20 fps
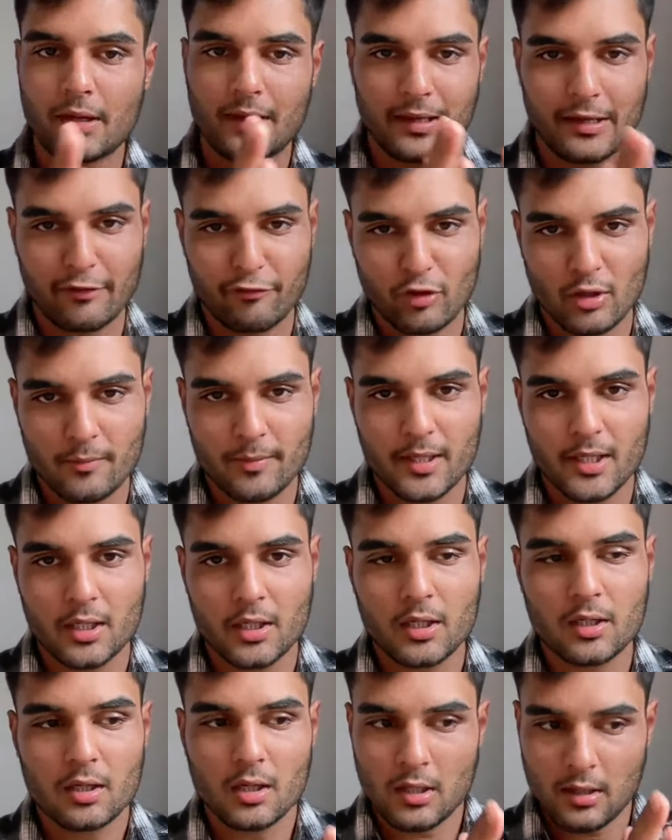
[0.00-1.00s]
if you're a
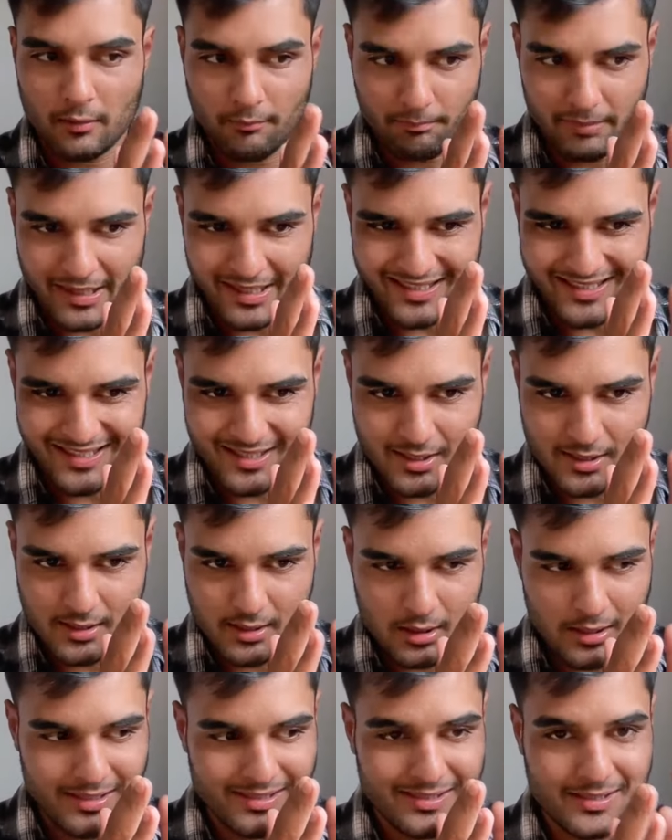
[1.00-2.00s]
beginner,
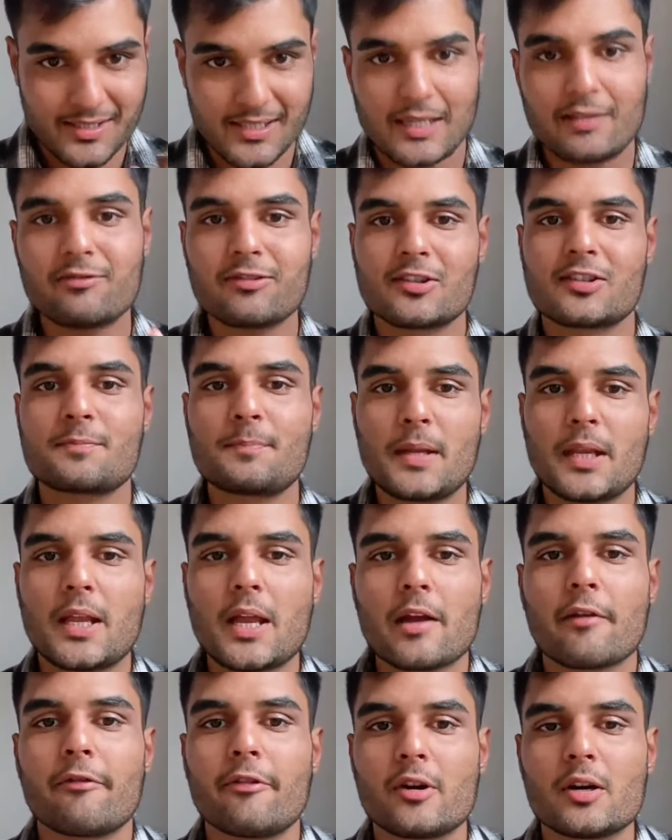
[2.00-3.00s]
practice self
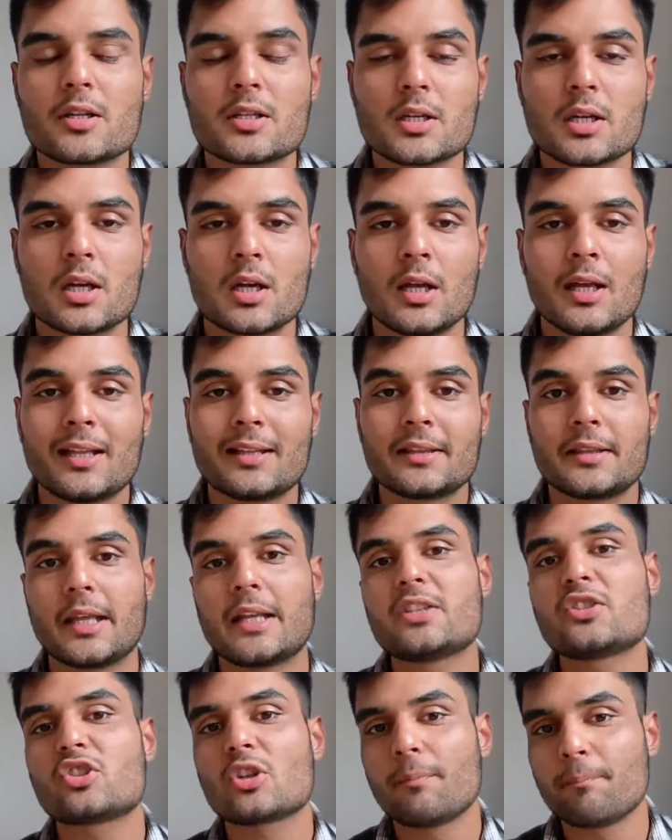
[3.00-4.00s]
speaking first,
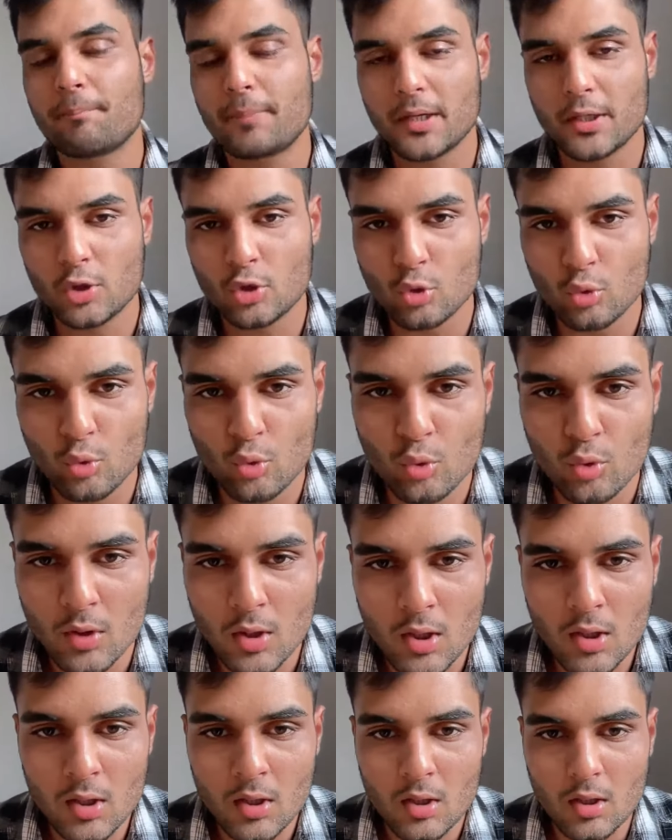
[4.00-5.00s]
then jump into
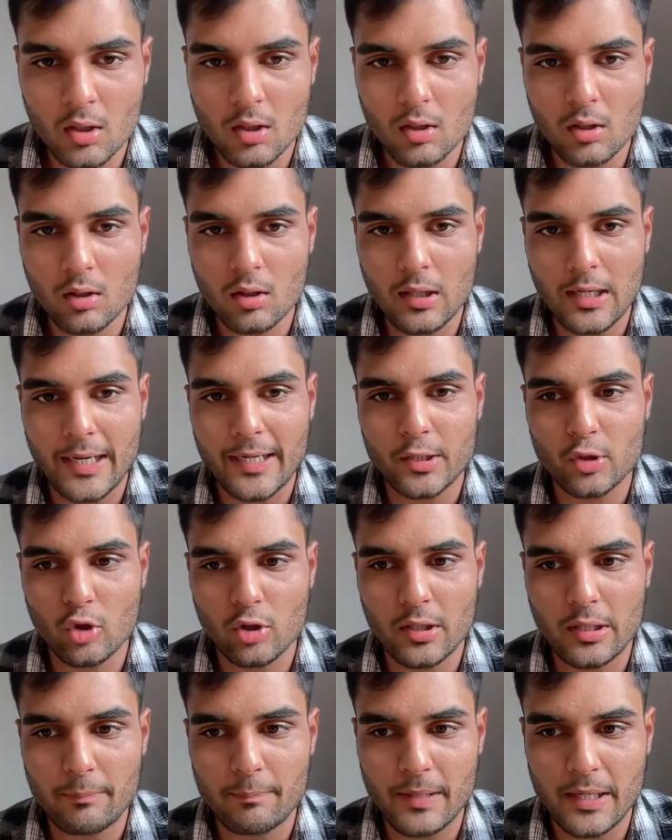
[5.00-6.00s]

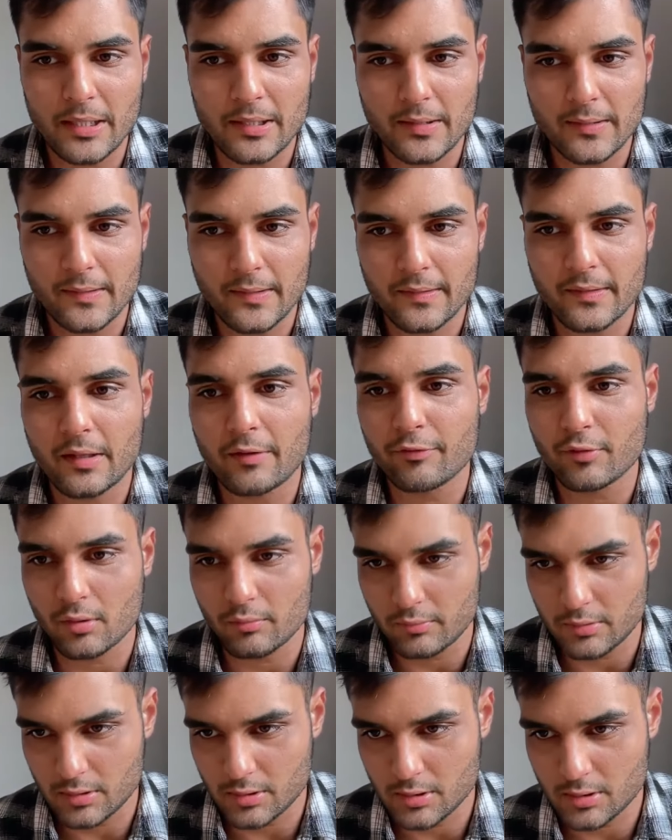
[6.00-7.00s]
italki practices
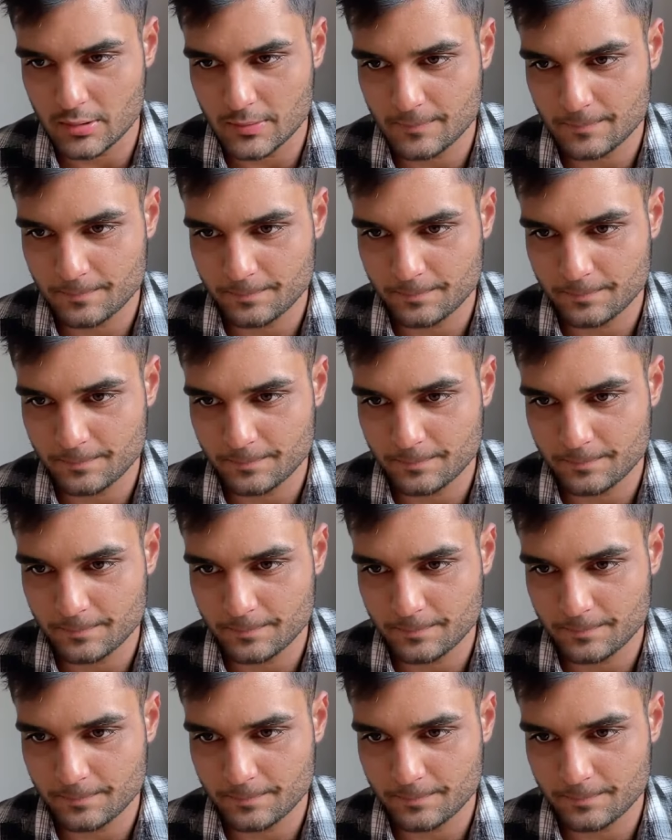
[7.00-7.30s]
afterwards.